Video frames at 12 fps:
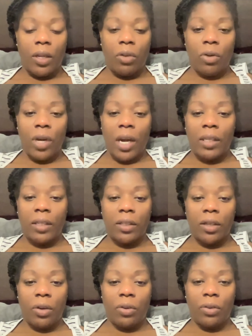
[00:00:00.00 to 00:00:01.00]
You guys
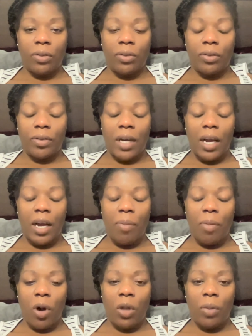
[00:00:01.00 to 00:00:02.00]
know
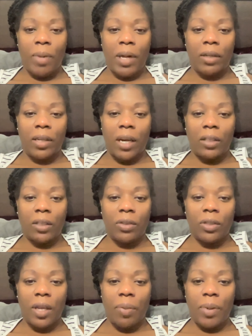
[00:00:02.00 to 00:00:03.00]
I'm all about Dr.
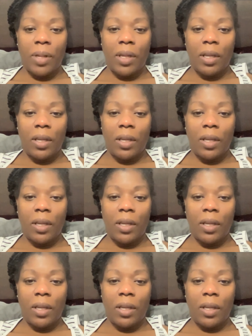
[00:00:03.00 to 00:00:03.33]
Sabi.